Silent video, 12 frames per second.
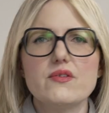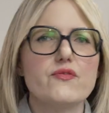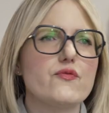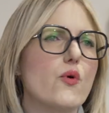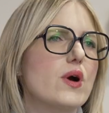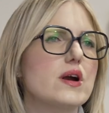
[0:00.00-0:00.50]

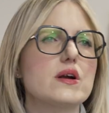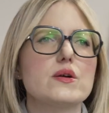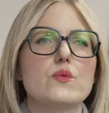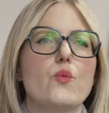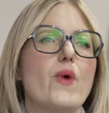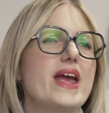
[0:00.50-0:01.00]

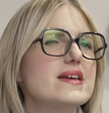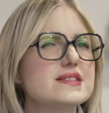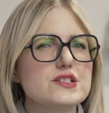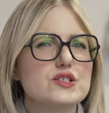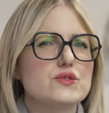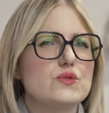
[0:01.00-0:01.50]
for
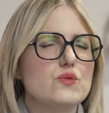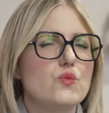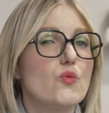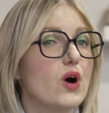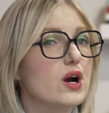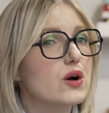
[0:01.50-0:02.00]
ways to
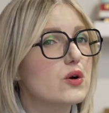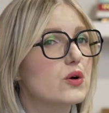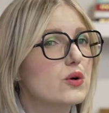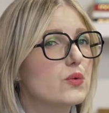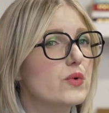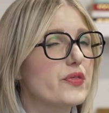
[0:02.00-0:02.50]
work
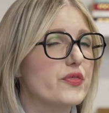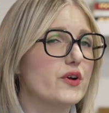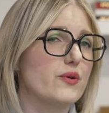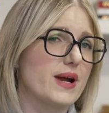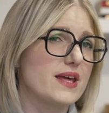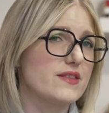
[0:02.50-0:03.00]
with the
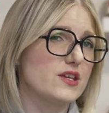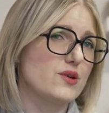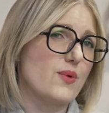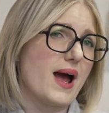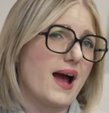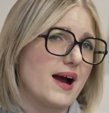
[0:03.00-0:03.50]
gray that
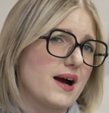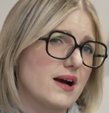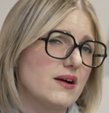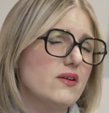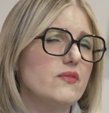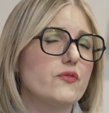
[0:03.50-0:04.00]
you
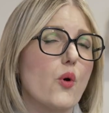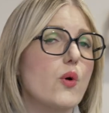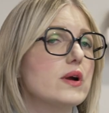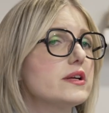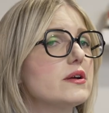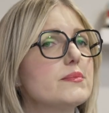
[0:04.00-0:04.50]
have,
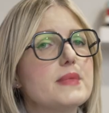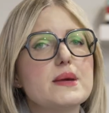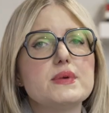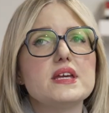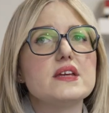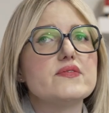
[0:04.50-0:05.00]
or you're
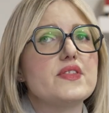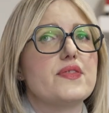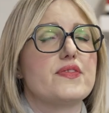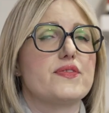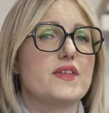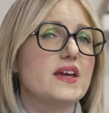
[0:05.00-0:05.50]
maybe even
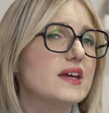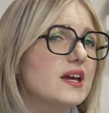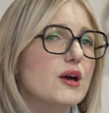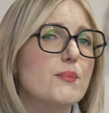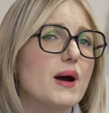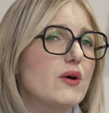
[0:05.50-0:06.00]

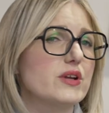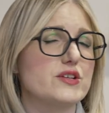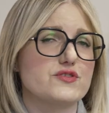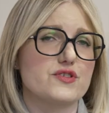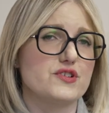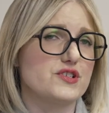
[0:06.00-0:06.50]
thinking about
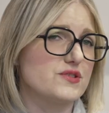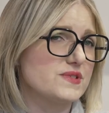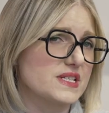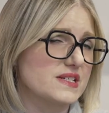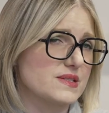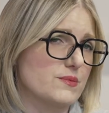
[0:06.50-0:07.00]

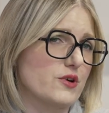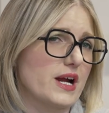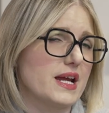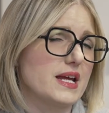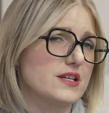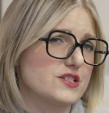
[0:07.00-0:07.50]
introducing some
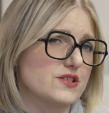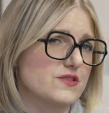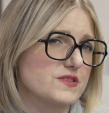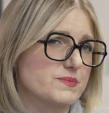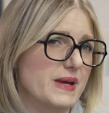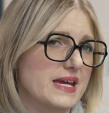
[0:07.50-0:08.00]
gray into your
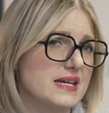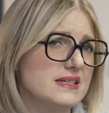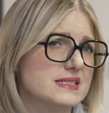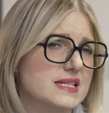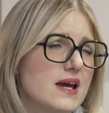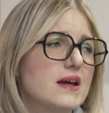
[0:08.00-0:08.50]

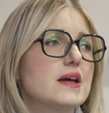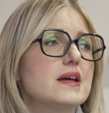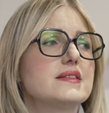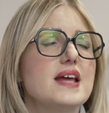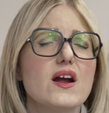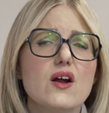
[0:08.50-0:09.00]
space,
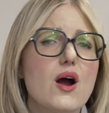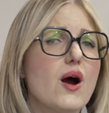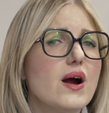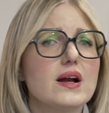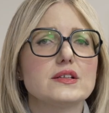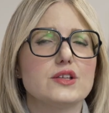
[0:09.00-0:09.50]
there
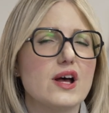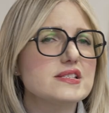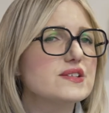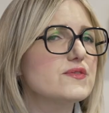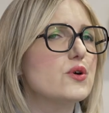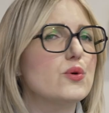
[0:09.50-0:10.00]
are
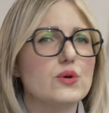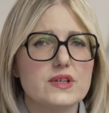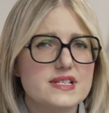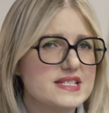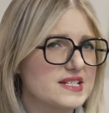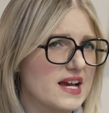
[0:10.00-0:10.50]
lots of cool
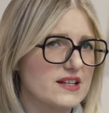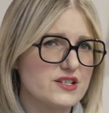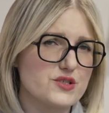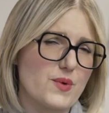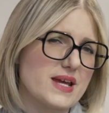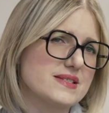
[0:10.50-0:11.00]
and
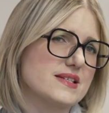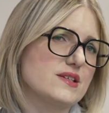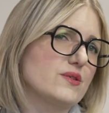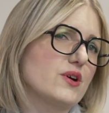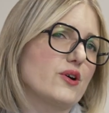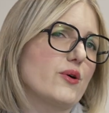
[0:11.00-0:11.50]
stylish ways that
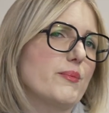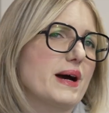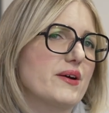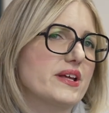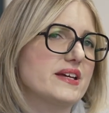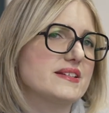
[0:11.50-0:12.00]
you can go
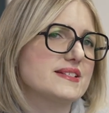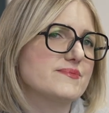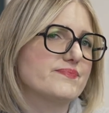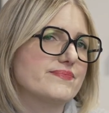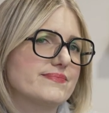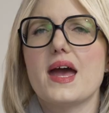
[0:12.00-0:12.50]
about it.
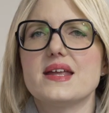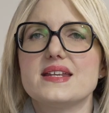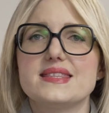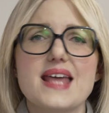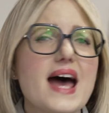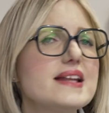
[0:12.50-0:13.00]
And
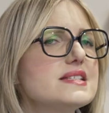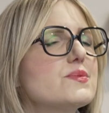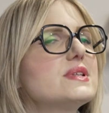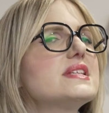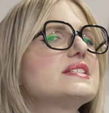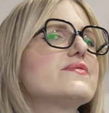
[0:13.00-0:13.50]
that is
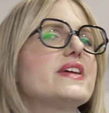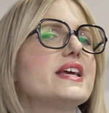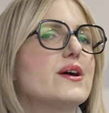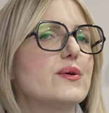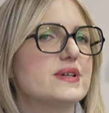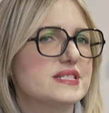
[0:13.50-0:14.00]
what this
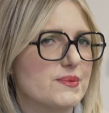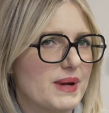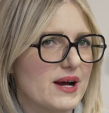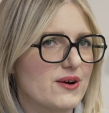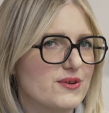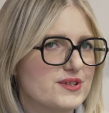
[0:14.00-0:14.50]
video is
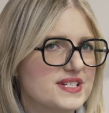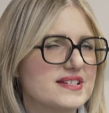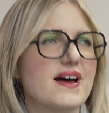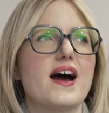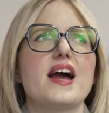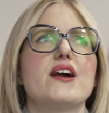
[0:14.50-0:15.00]
about.
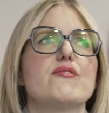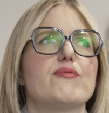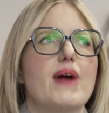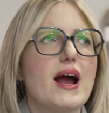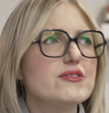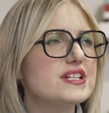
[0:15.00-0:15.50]
I have
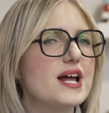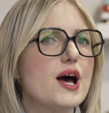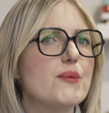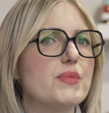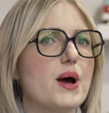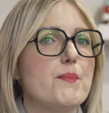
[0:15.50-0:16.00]
rounded
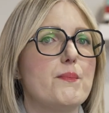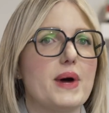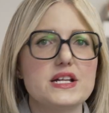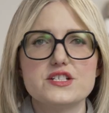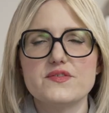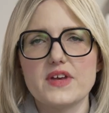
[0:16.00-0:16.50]
up a
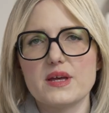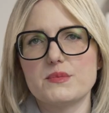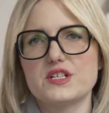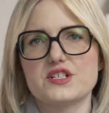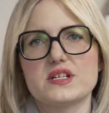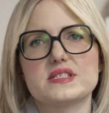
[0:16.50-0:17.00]
bunch of
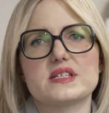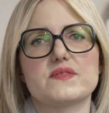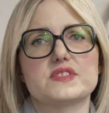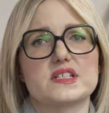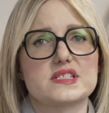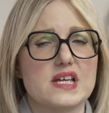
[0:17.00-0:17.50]
images
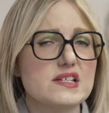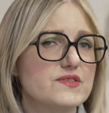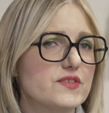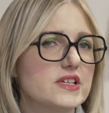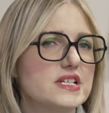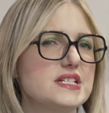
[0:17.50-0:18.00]
of
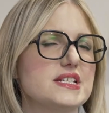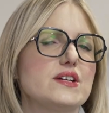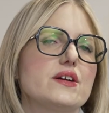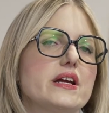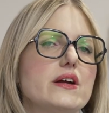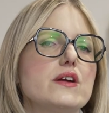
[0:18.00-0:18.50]
successful
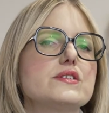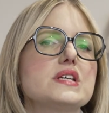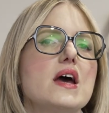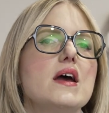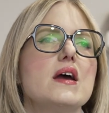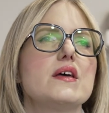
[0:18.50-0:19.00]
interiors
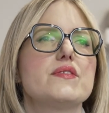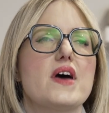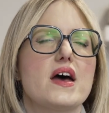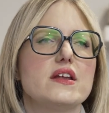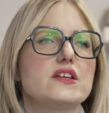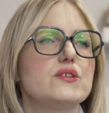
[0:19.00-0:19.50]

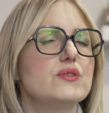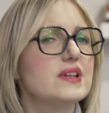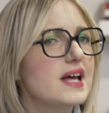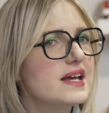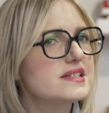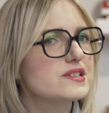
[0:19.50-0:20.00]
that
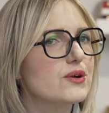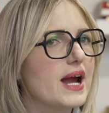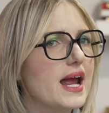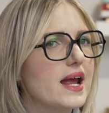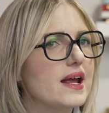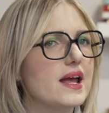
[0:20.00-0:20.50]
utilize
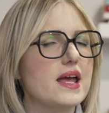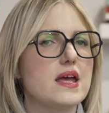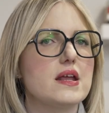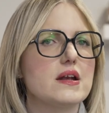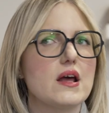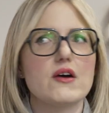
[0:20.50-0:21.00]
gray
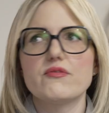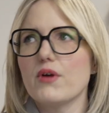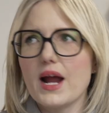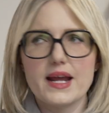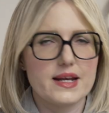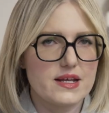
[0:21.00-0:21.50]
in a
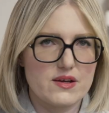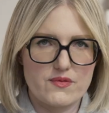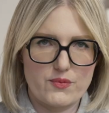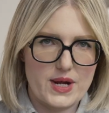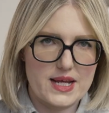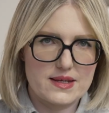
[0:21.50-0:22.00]
variety
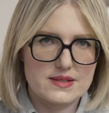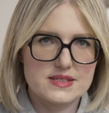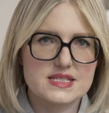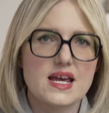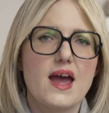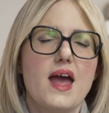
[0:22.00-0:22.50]
of
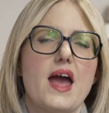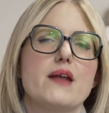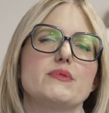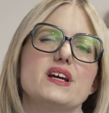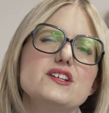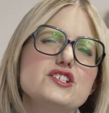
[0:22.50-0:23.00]
ways.
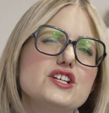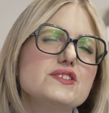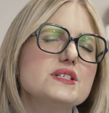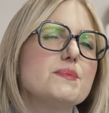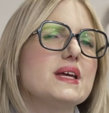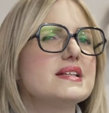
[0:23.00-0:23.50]
And I'm going to share
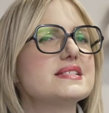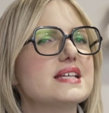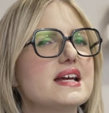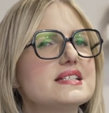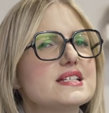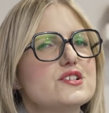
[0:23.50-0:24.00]
some
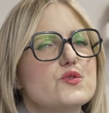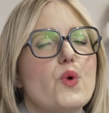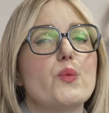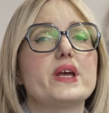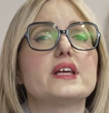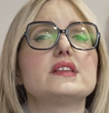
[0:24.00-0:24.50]
insights into
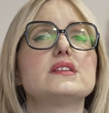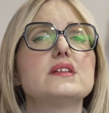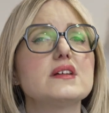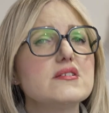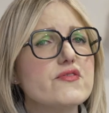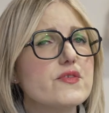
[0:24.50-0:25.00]
what we can
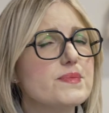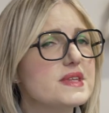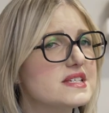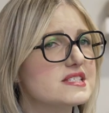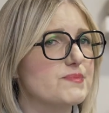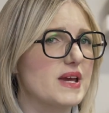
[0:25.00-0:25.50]
learn from
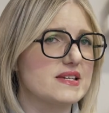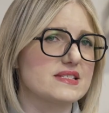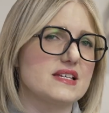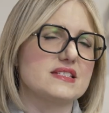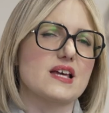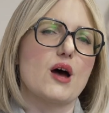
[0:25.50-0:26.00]
these
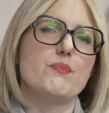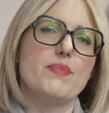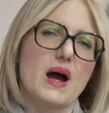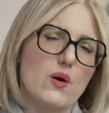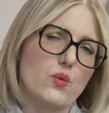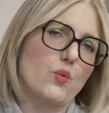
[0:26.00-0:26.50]
spaces
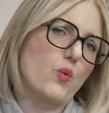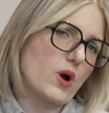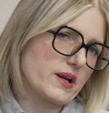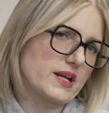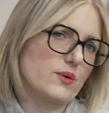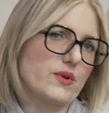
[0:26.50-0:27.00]
about
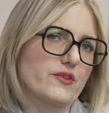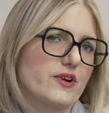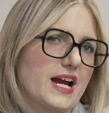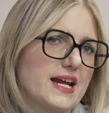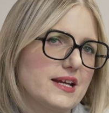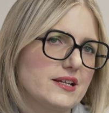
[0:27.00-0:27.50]
working with
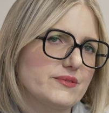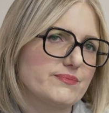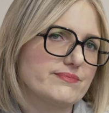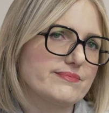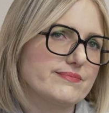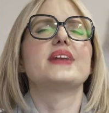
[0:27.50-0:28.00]
gray.
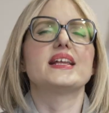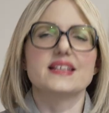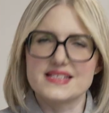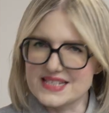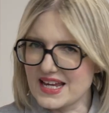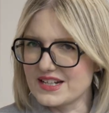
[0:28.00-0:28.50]
Now
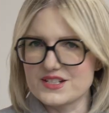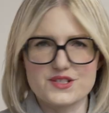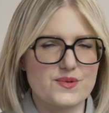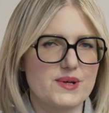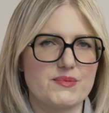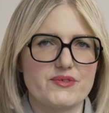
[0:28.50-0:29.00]
let's get
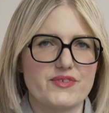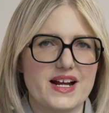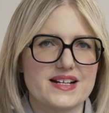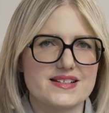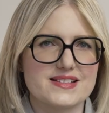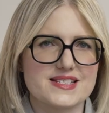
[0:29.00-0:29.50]
into it, my
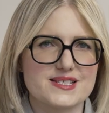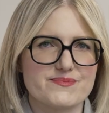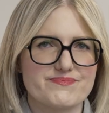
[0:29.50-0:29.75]
friends.